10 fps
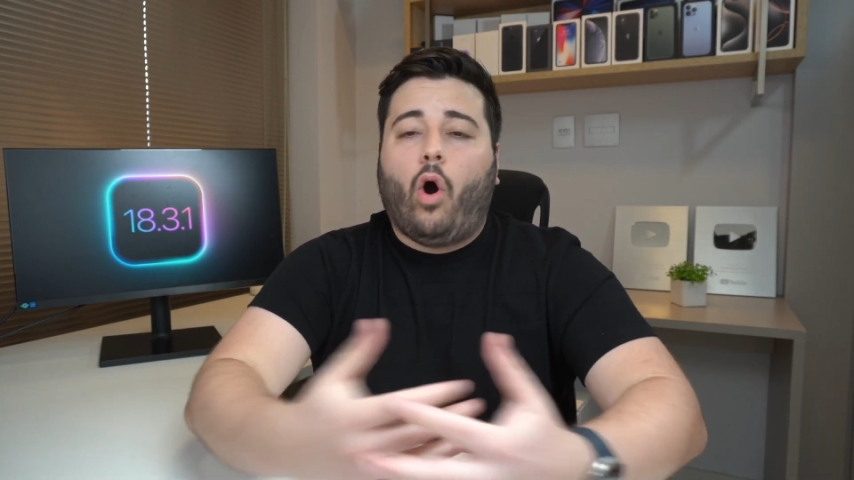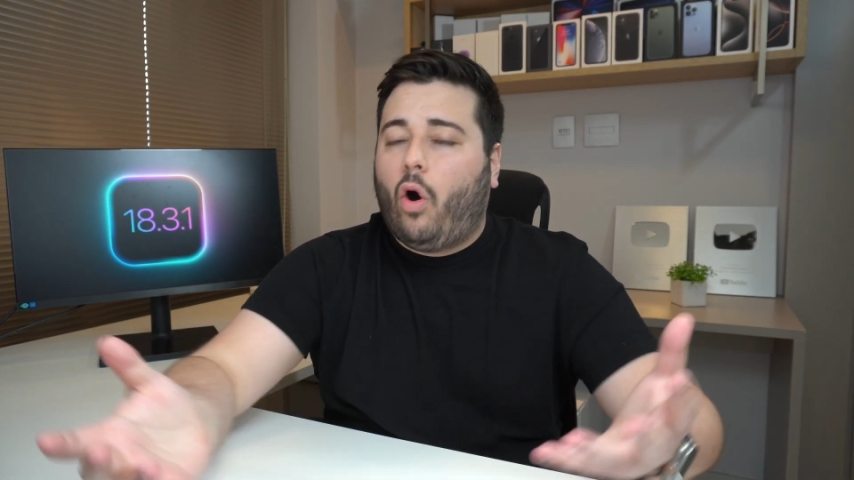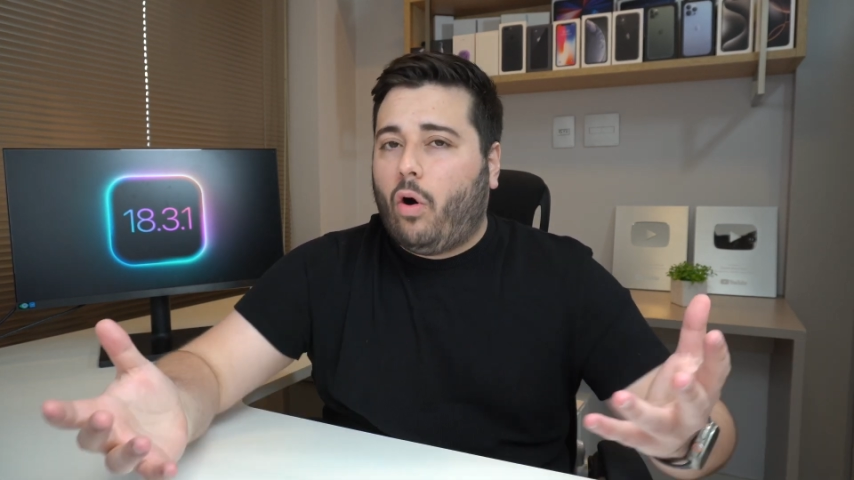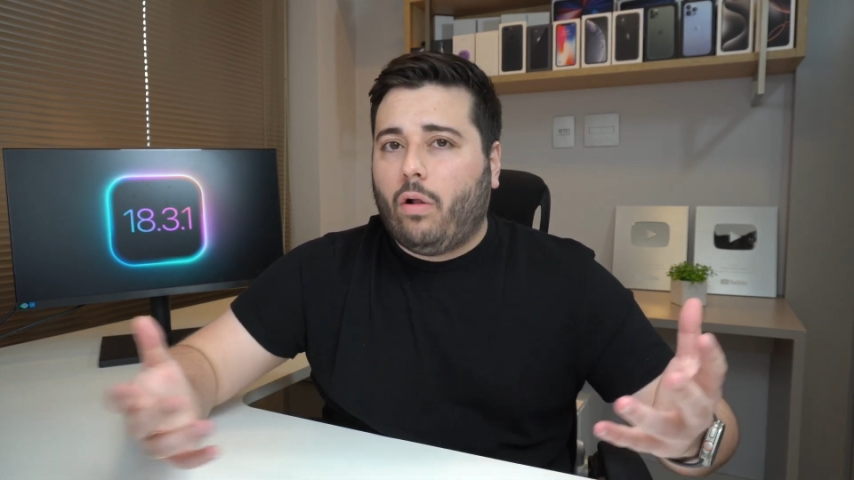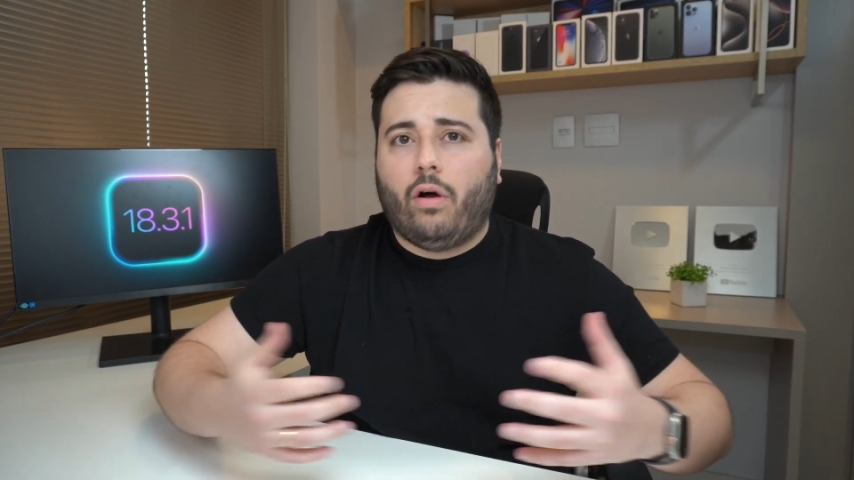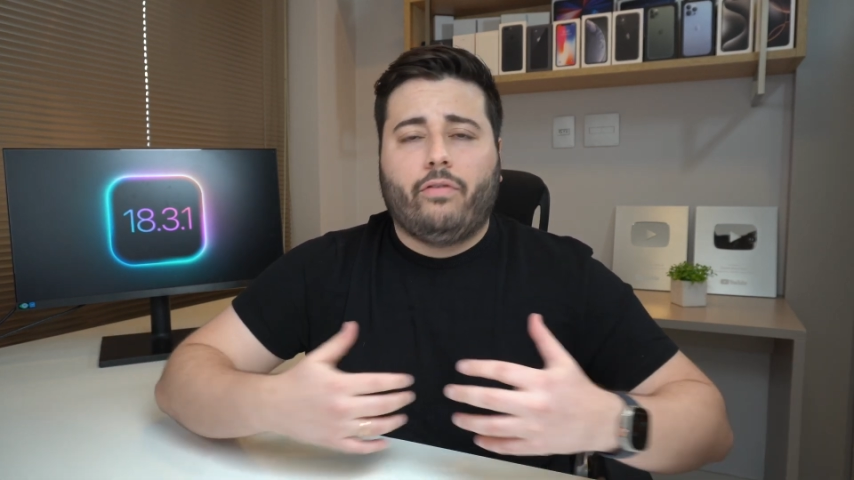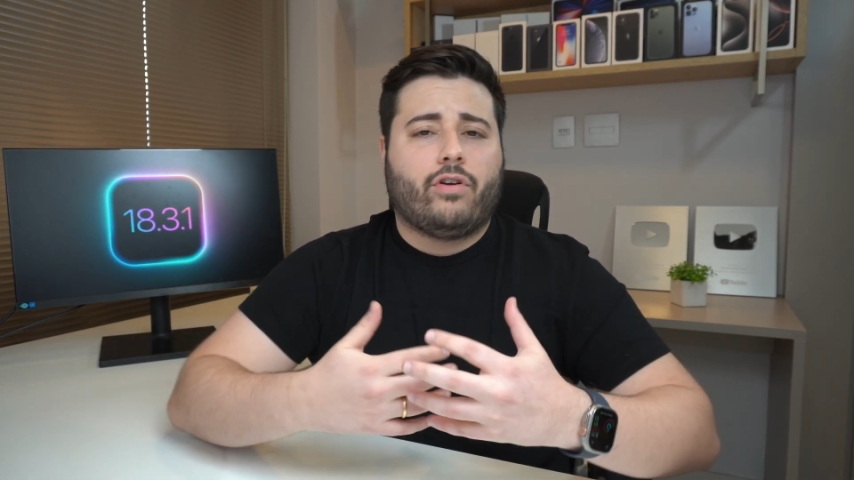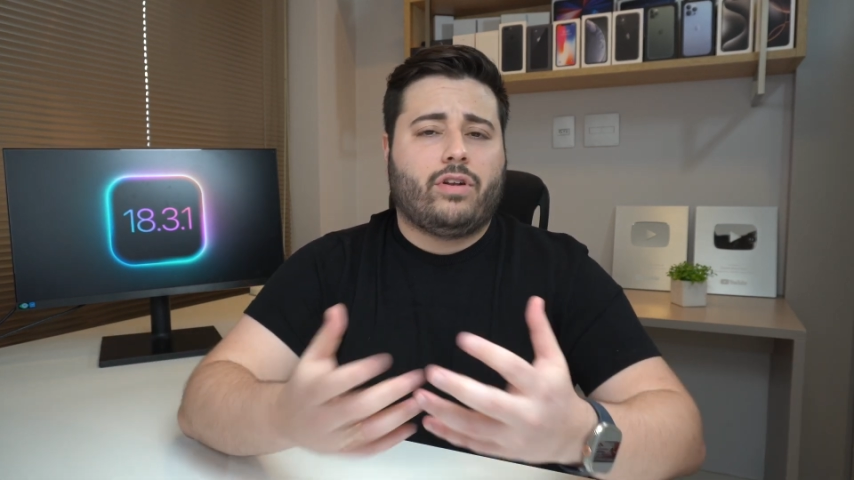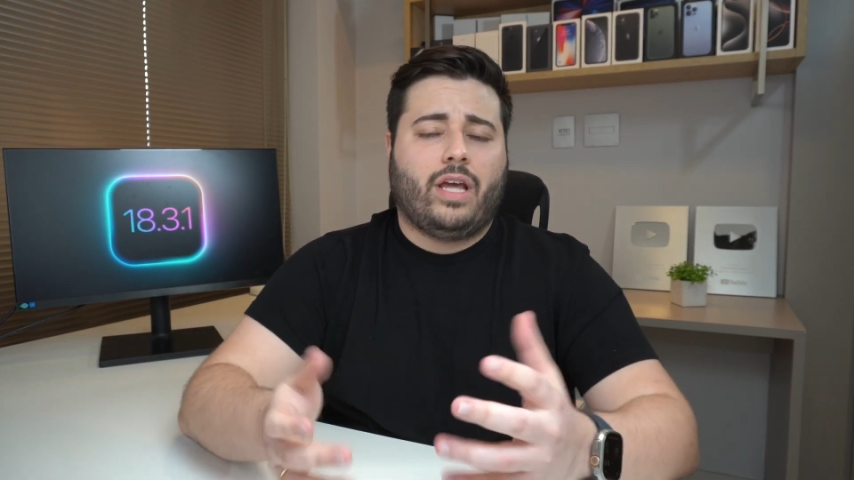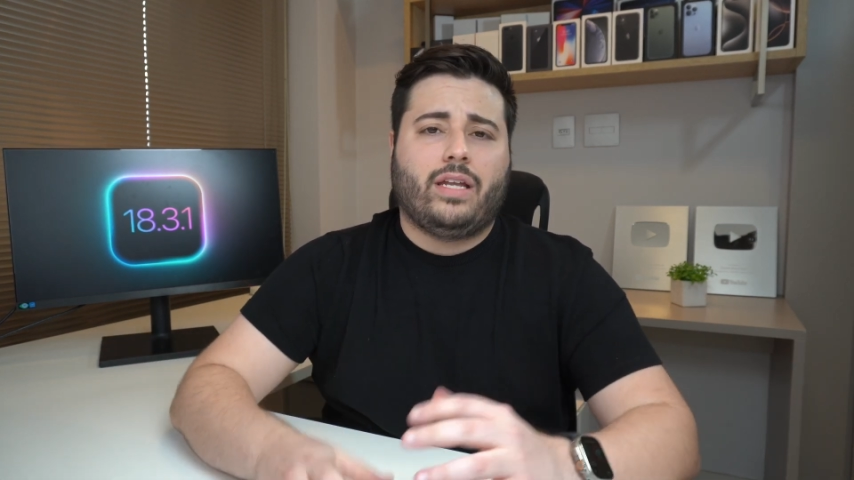all of
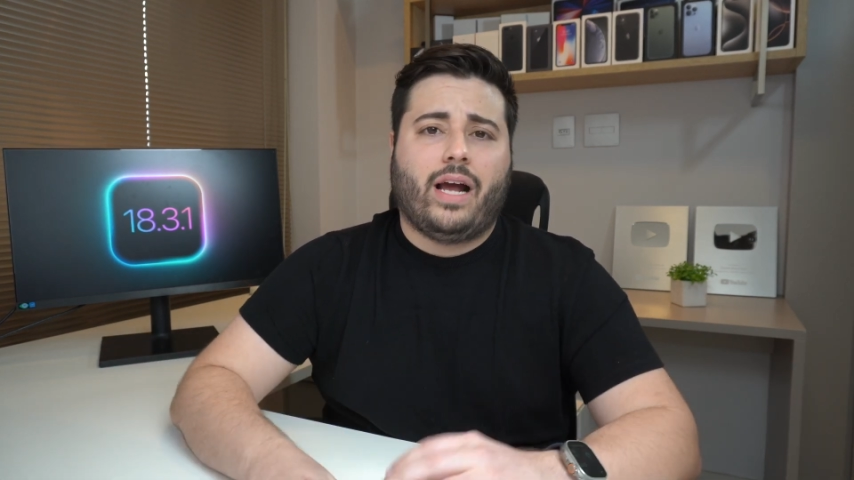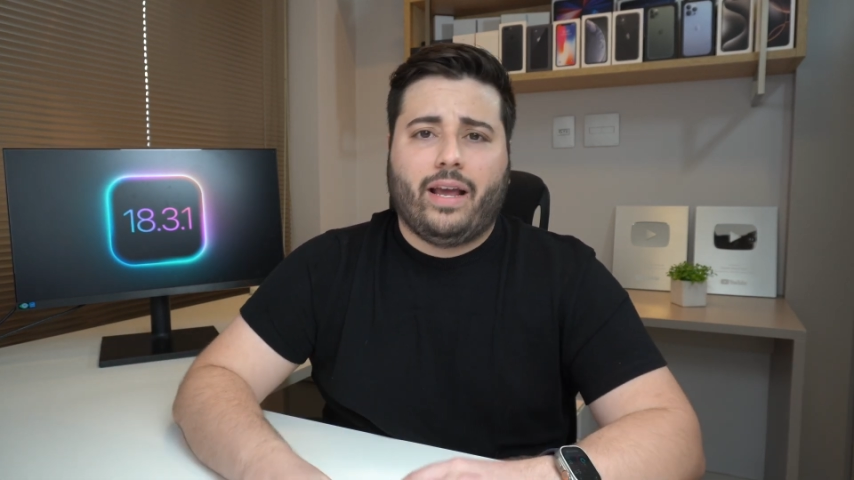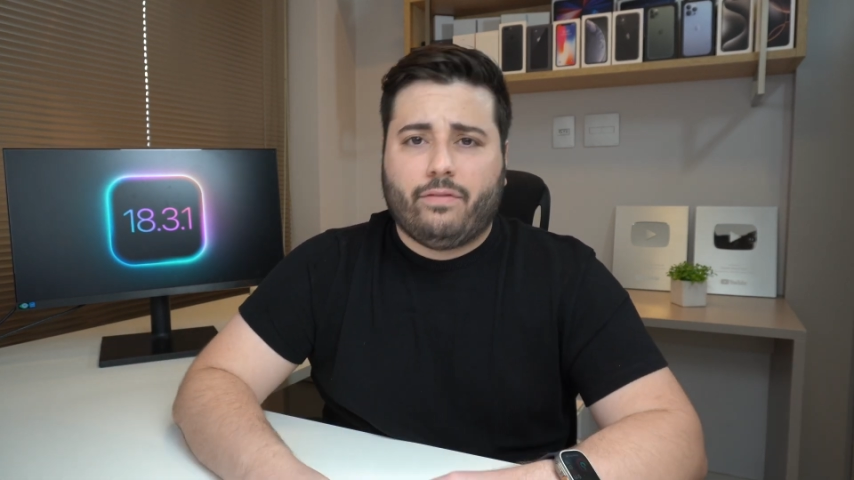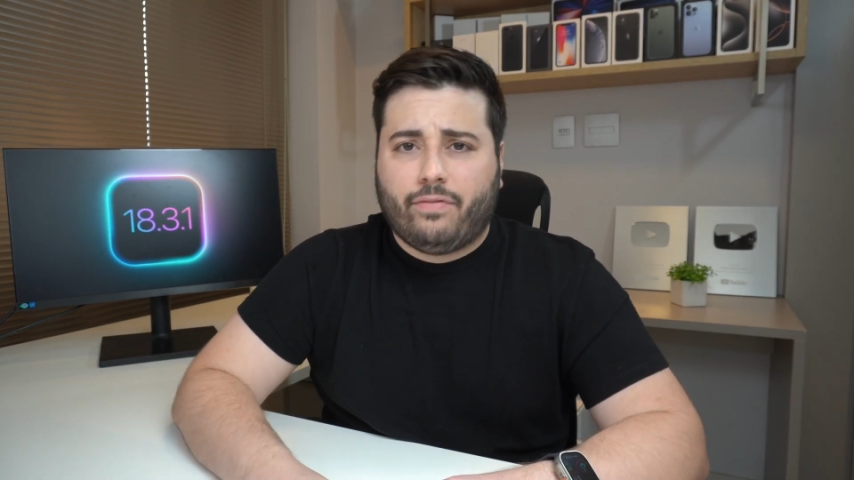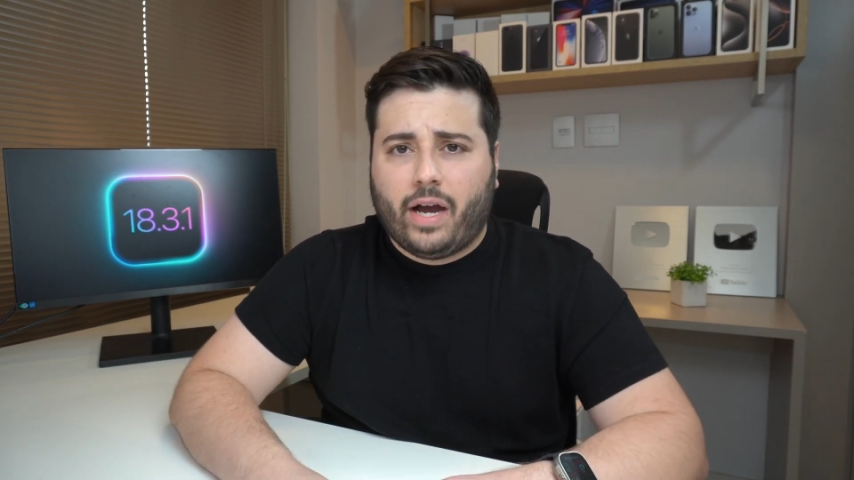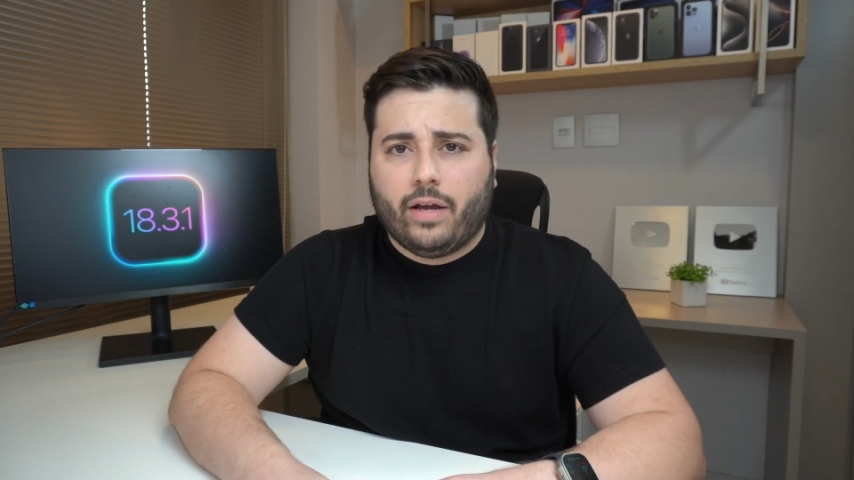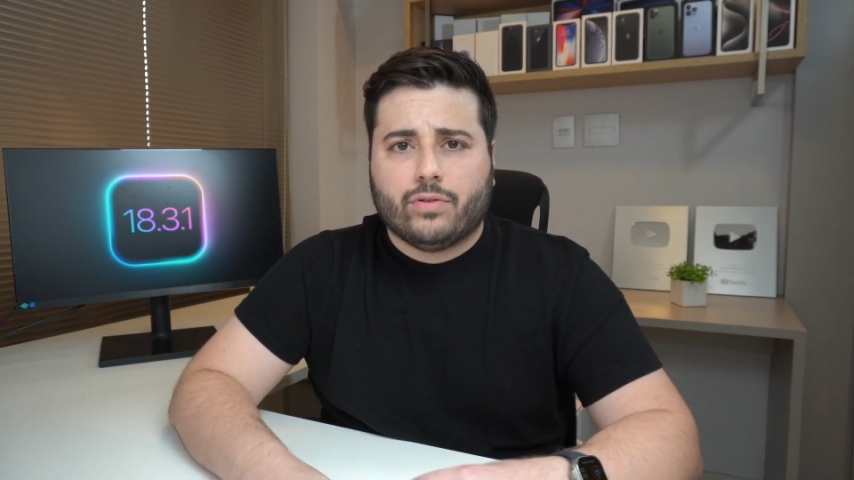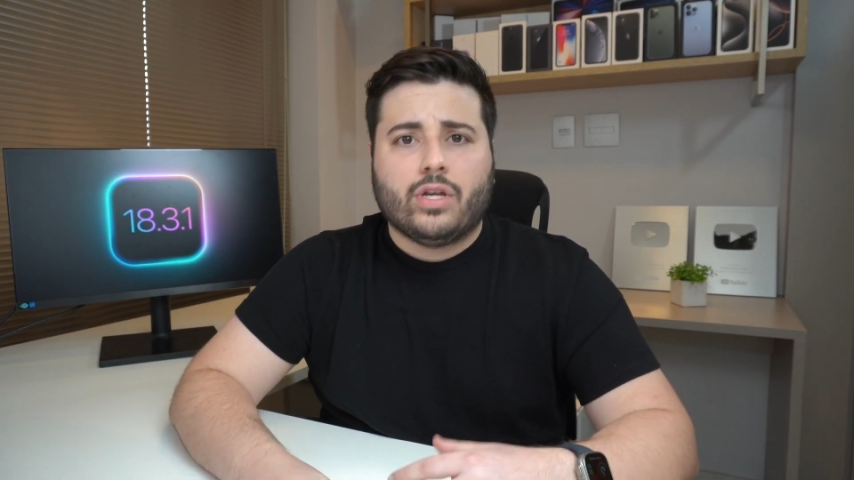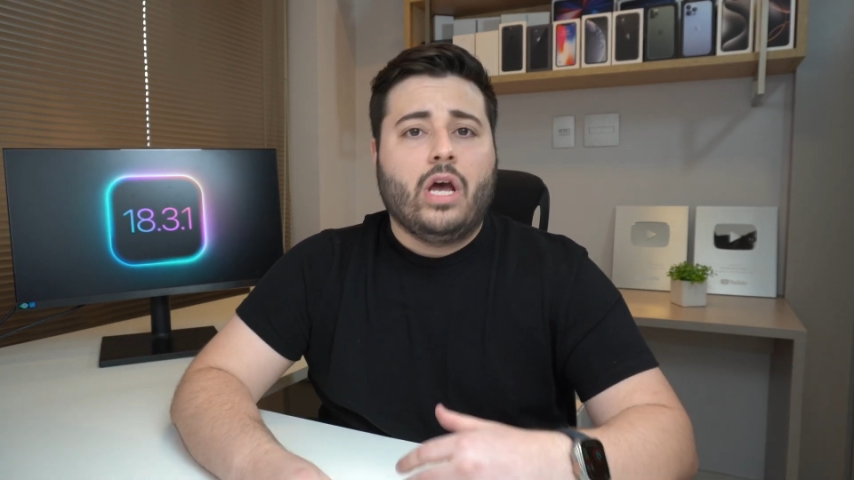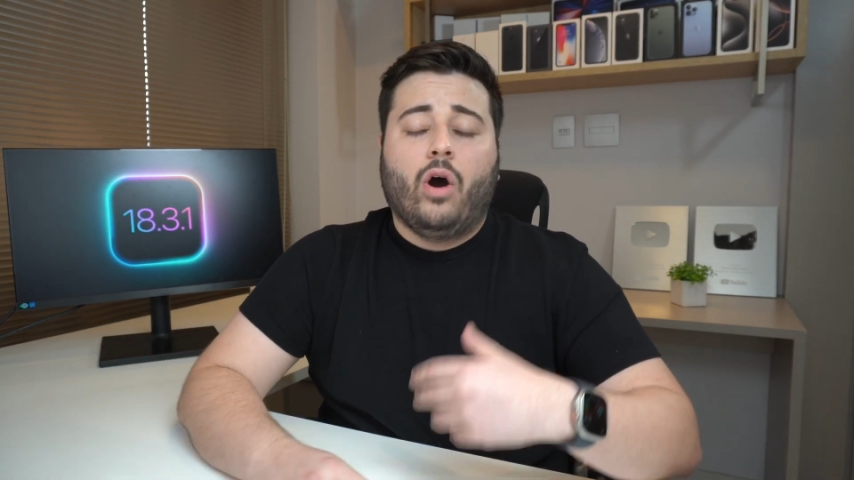your data and files